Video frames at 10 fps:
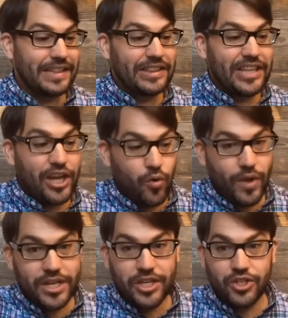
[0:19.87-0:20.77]

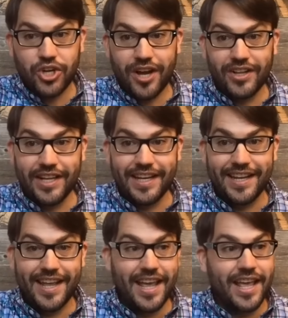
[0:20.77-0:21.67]
liquid chocolate
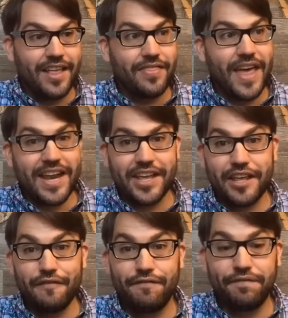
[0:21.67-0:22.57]
that
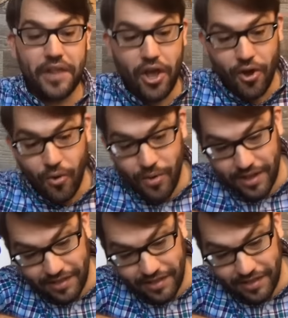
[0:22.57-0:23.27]
can flow